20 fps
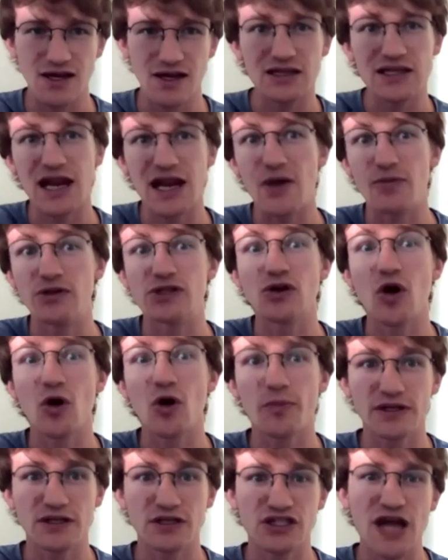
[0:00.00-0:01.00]
that i was
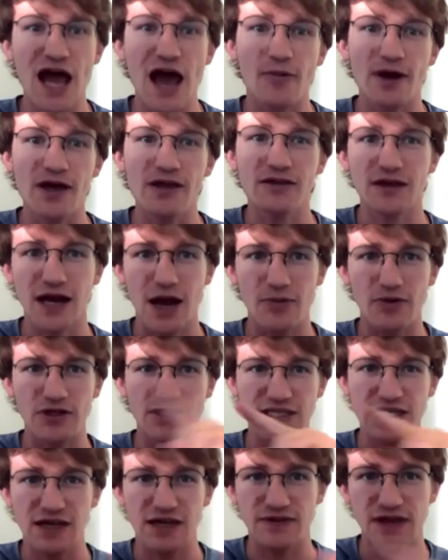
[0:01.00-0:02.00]
hoping to chat with and i would
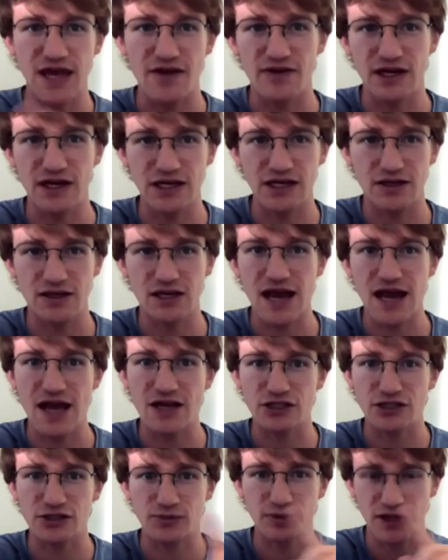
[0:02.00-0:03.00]
see if they have any
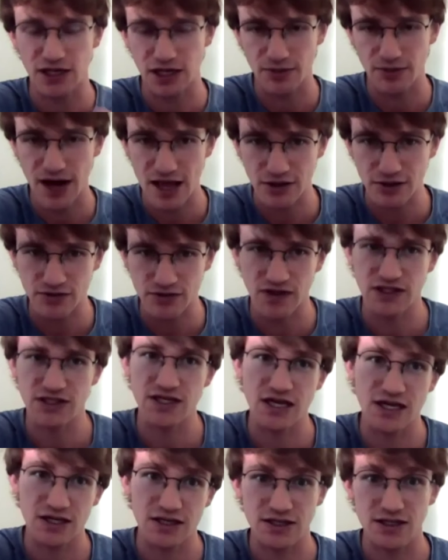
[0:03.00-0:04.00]
connections with anyone at those
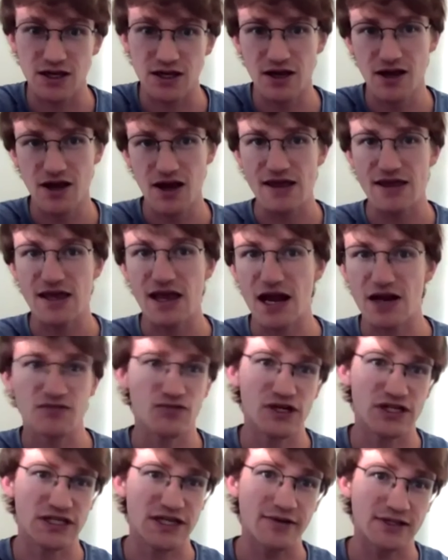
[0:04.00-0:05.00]
vcs and then i'd
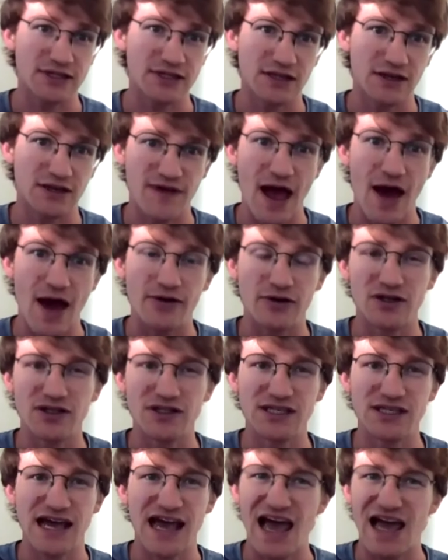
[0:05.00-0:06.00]
reach out to the founder and
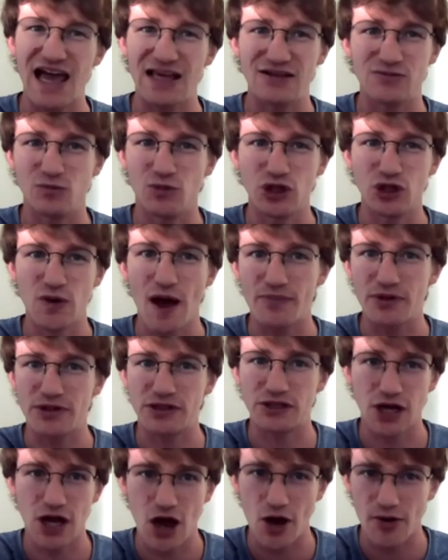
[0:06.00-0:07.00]
say hey would you happen
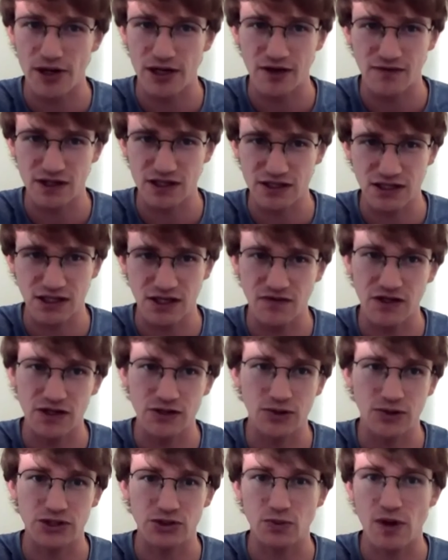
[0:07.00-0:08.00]
to know any of these
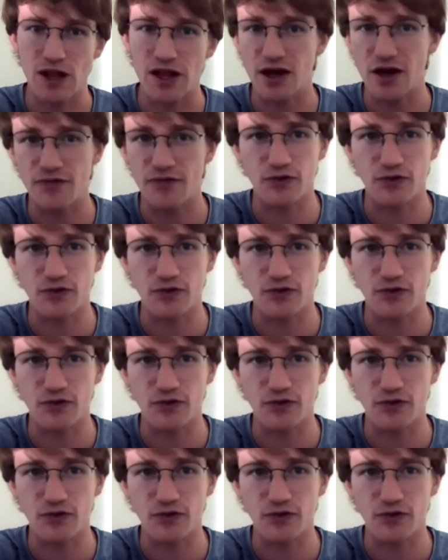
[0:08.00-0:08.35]
individuals well enough for